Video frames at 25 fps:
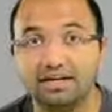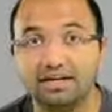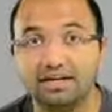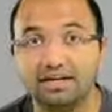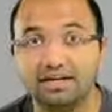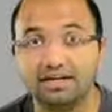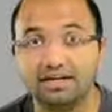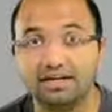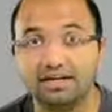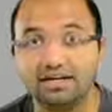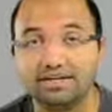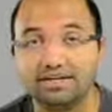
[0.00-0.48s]

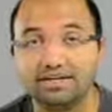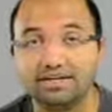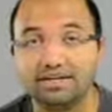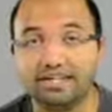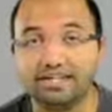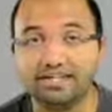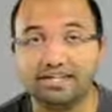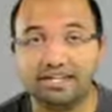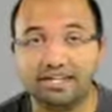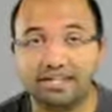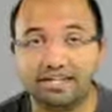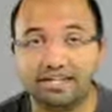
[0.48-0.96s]
gigabyte.
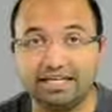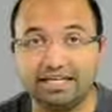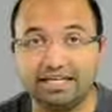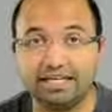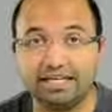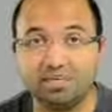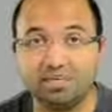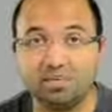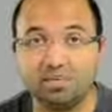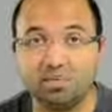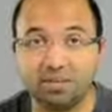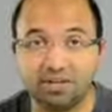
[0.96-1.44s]

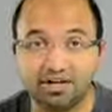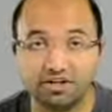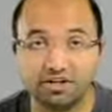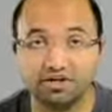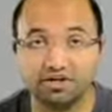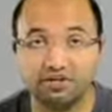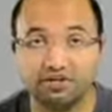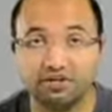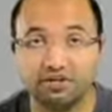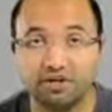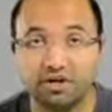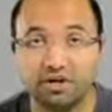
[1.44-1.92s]
One of
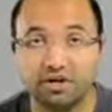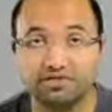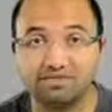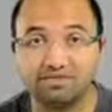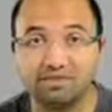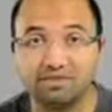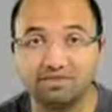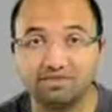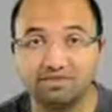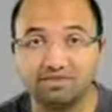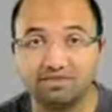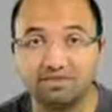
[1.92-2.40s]
those
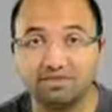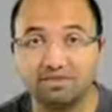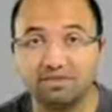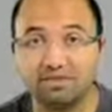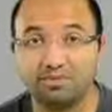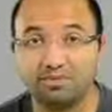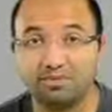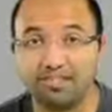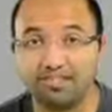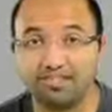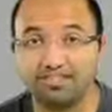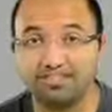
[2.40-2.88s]
drives can still
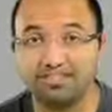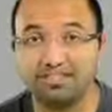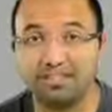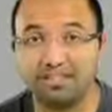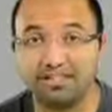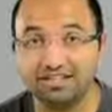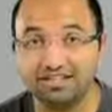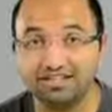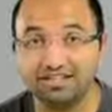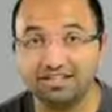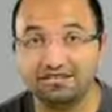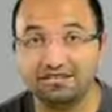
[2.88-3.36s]
replace
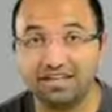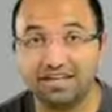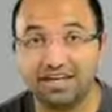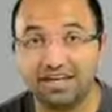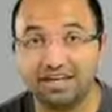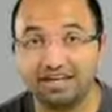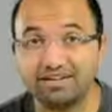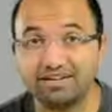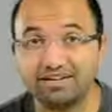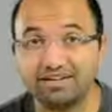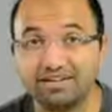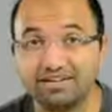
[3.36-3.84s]
tons of
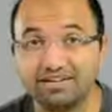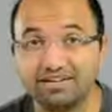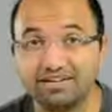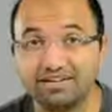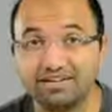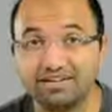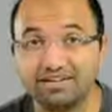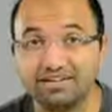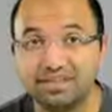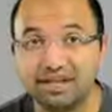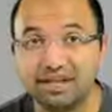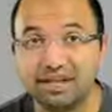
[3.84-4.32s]
mechanical
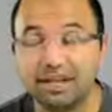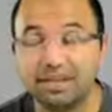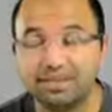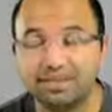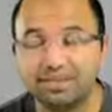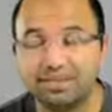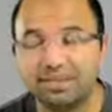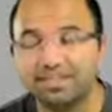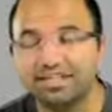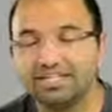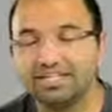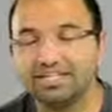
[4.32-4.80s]
disks,
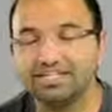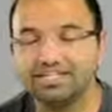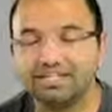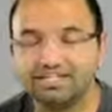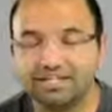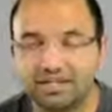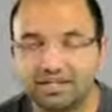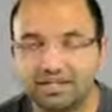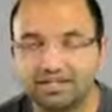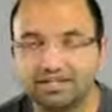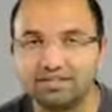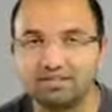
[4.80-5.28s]
but it's
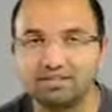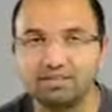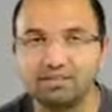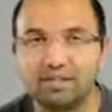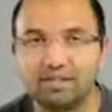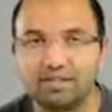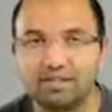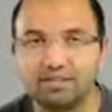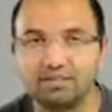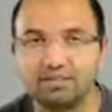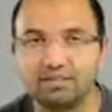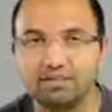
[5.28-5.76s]
not
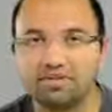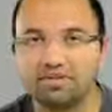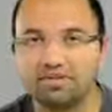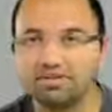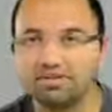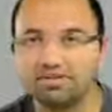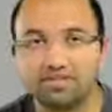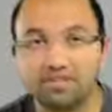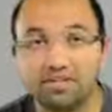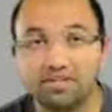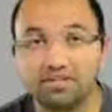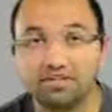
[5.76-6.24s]
desirable,
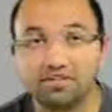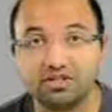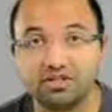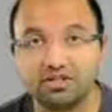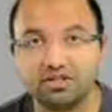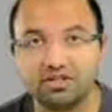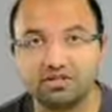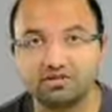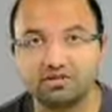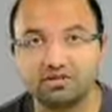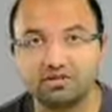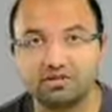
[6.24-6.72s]

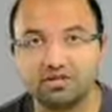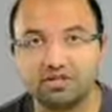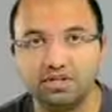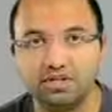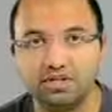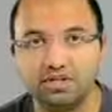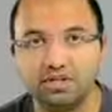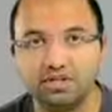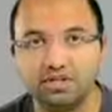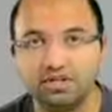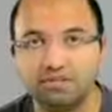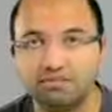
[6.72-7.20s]
especially if you
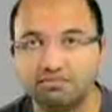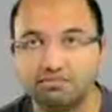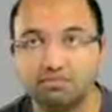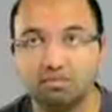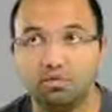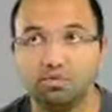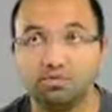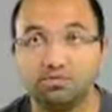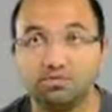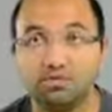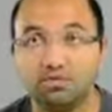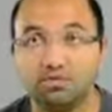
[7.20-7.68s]
need
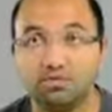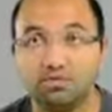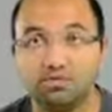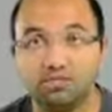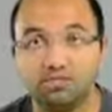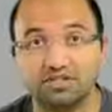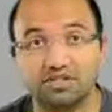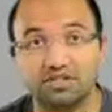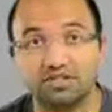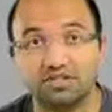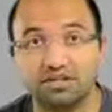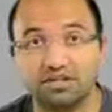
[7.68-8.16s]
more
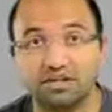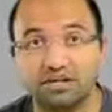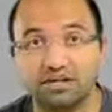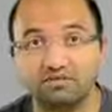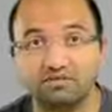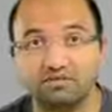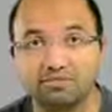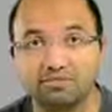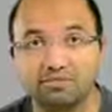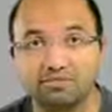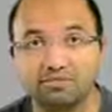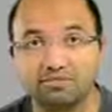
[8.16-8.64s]
storage than you can
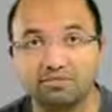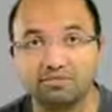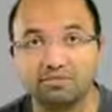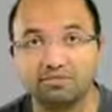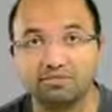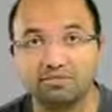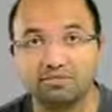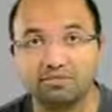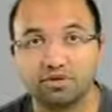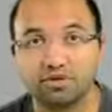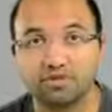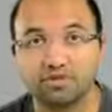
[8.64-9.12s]
get from
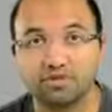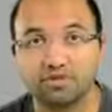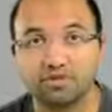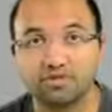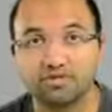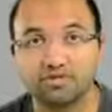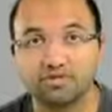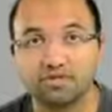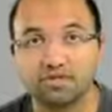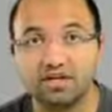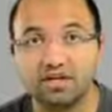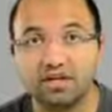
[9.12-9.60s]
64
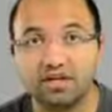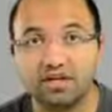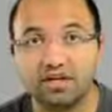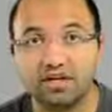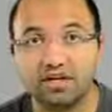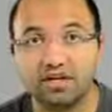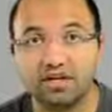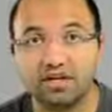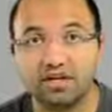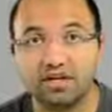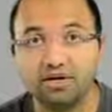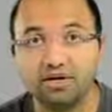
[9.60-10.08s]
gigs.
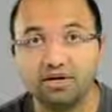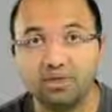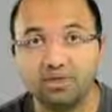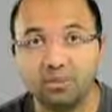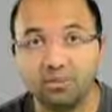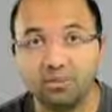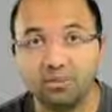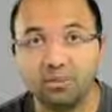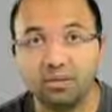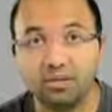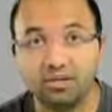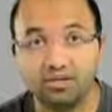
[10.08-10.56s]

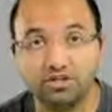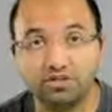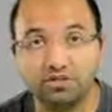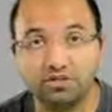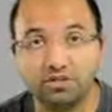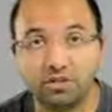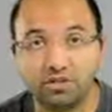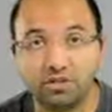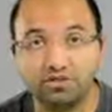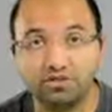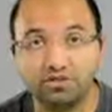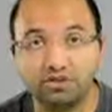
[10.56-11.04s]
We do all